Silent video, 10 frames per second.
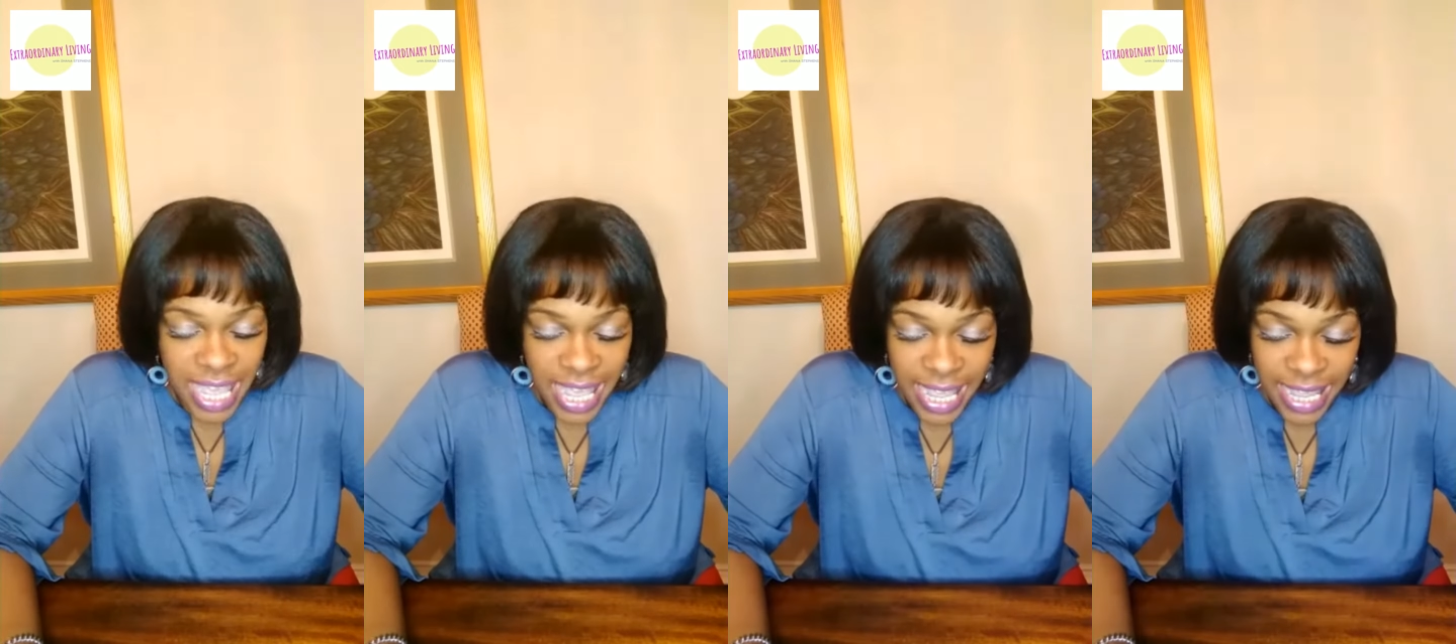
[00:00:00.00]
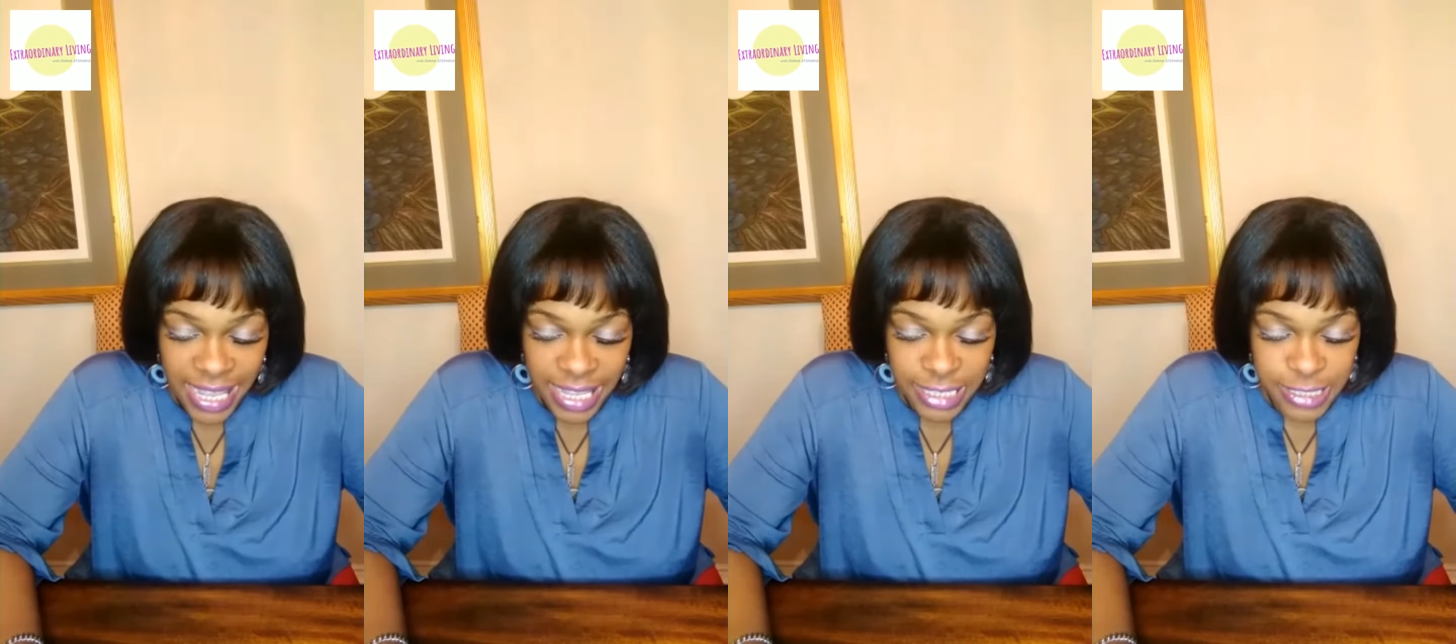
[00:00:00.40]

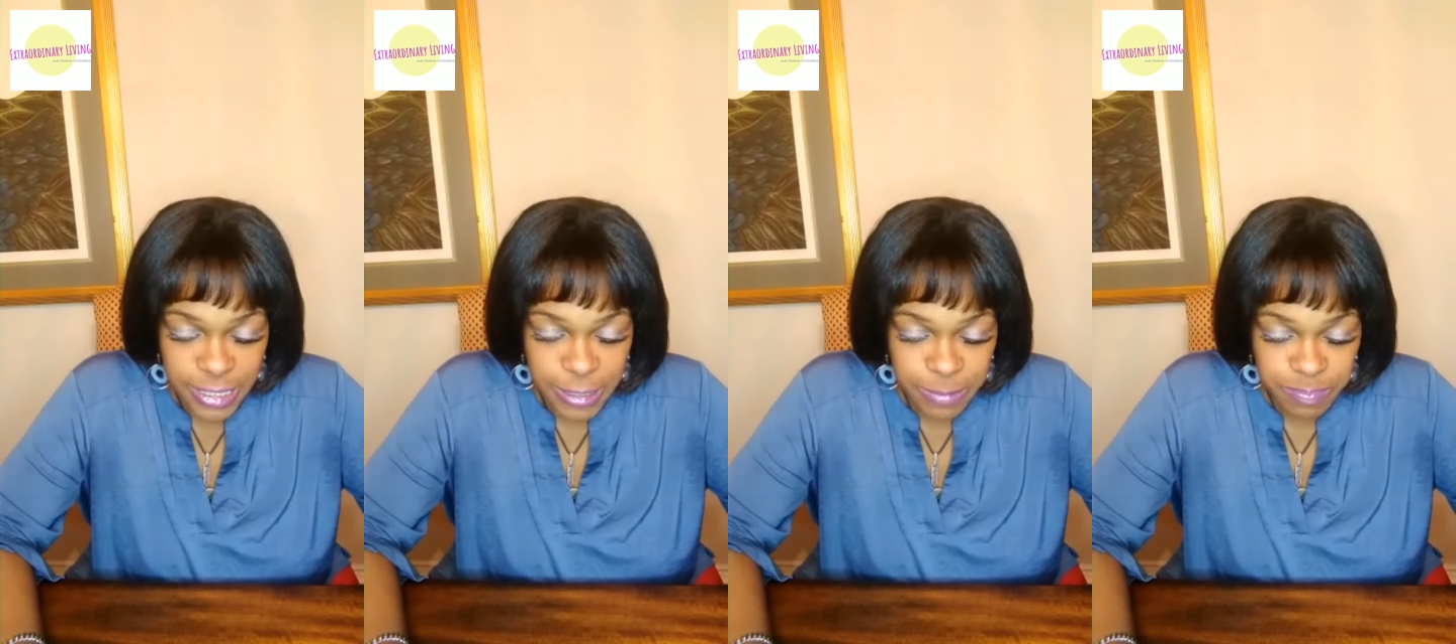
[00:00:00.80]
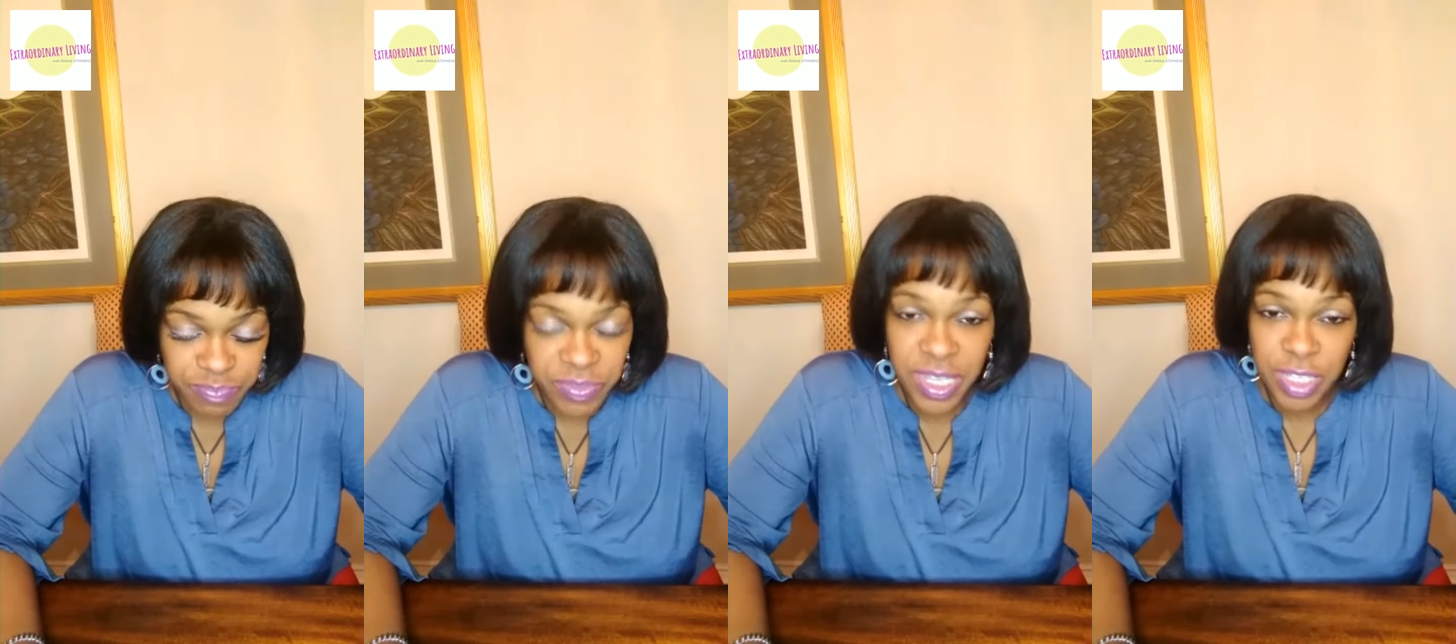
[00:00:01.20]
And
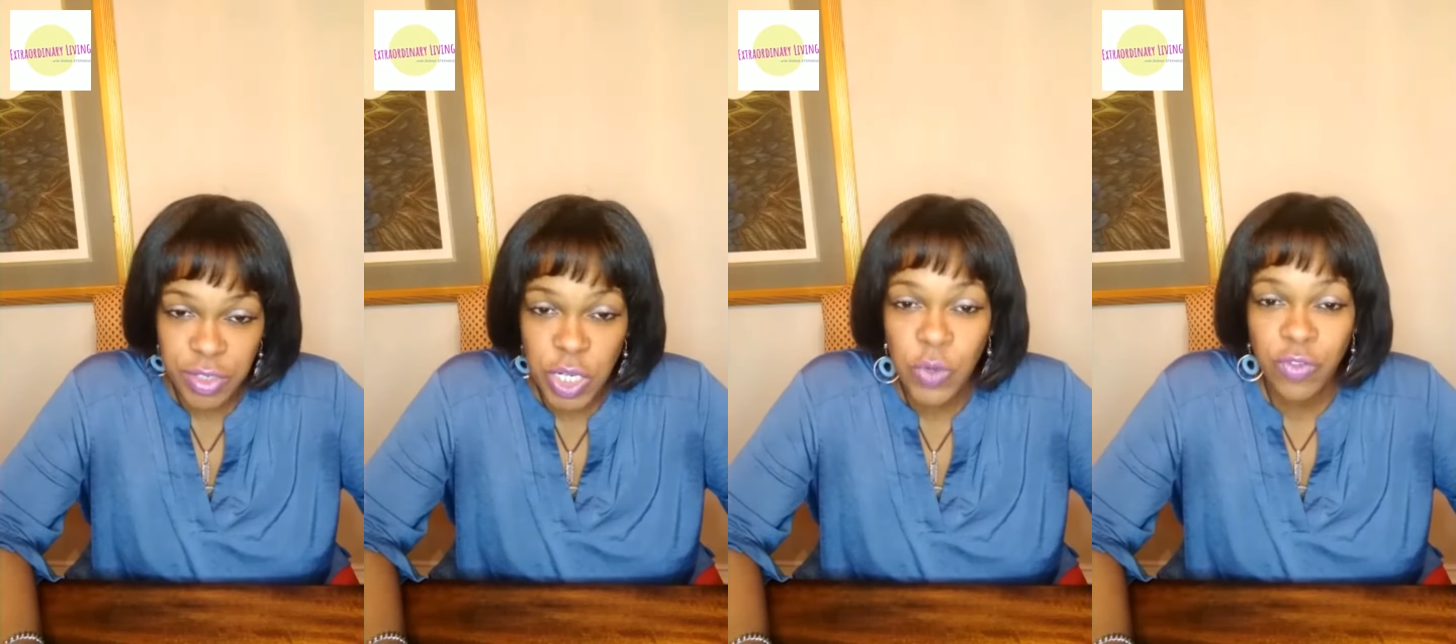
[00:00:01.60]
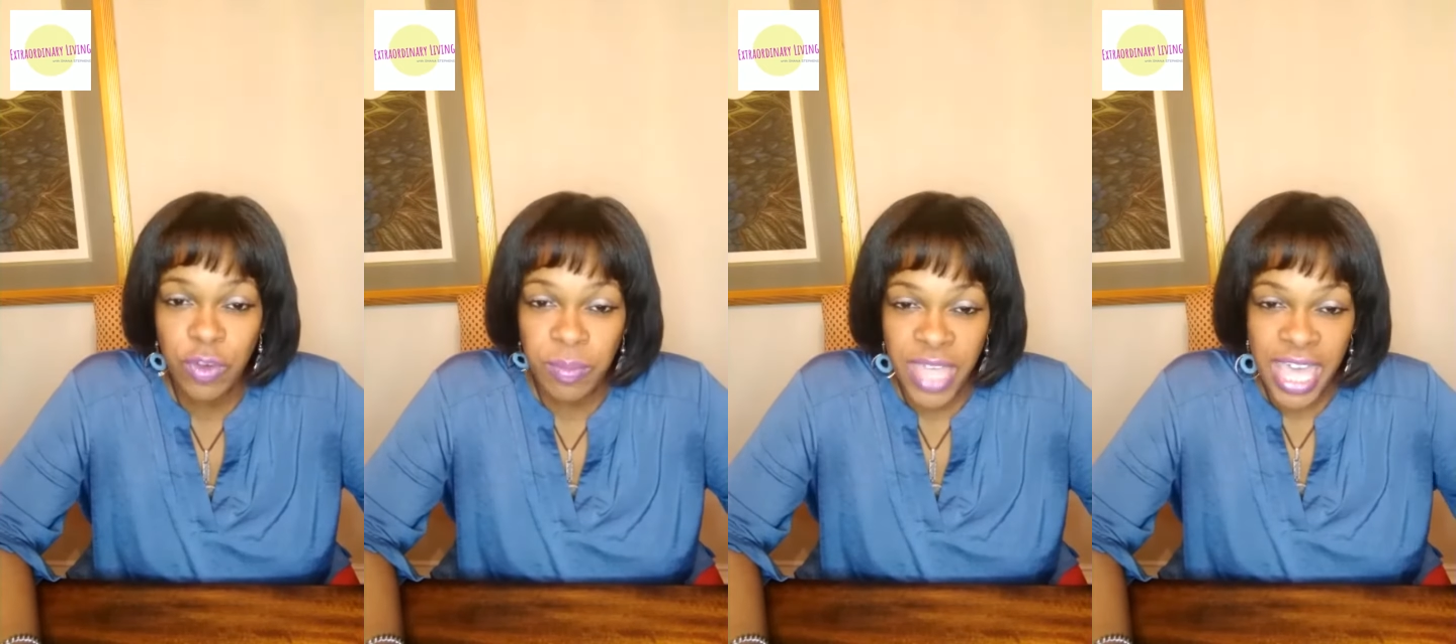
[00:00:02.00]

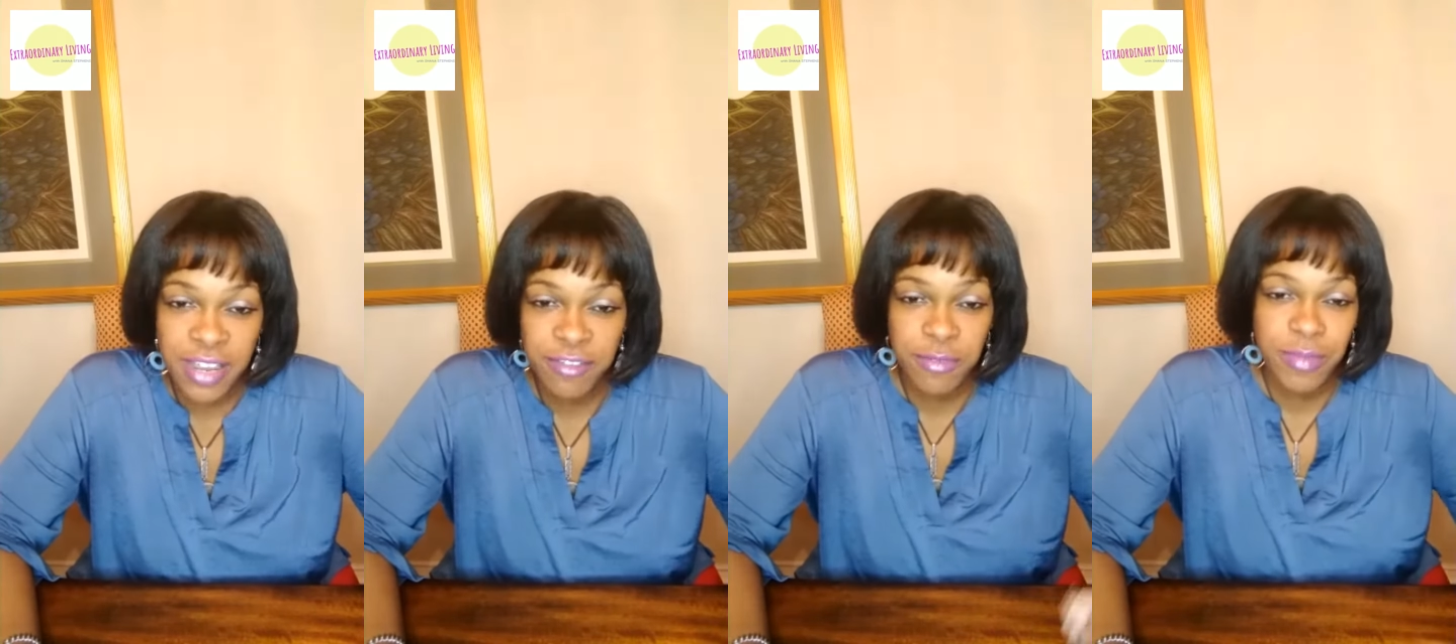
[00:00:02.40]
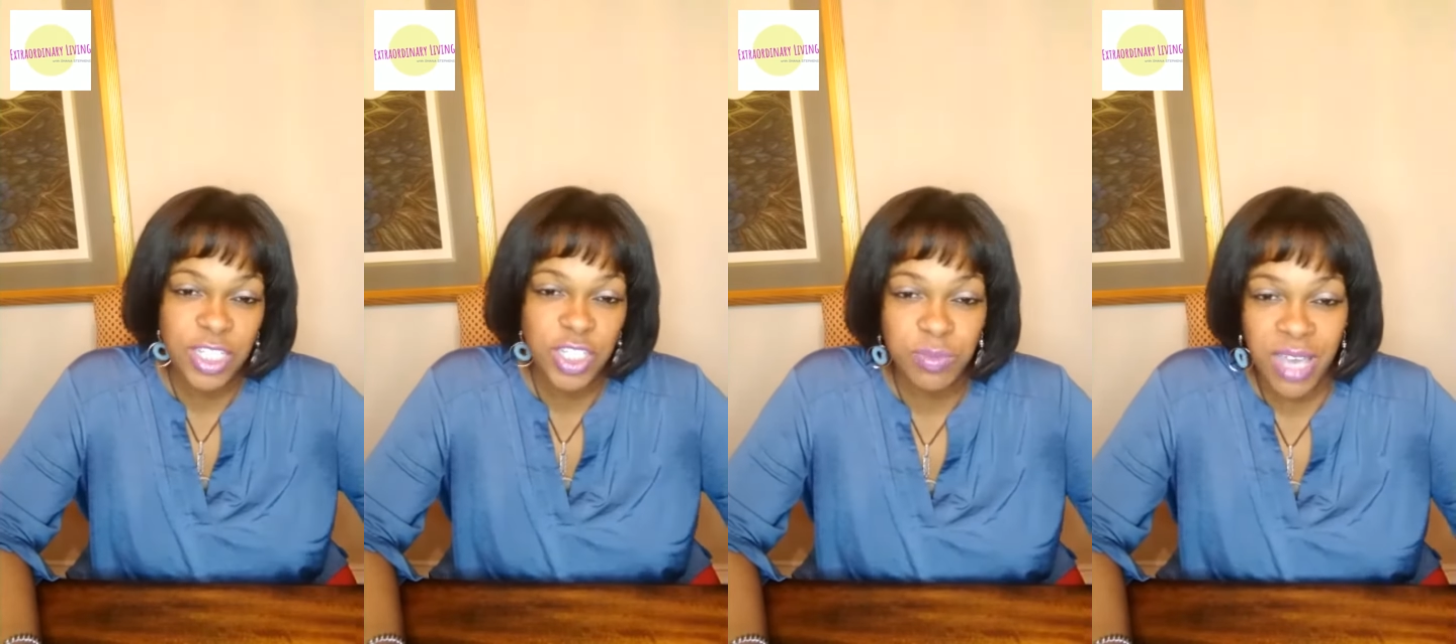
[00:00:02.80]
from that information,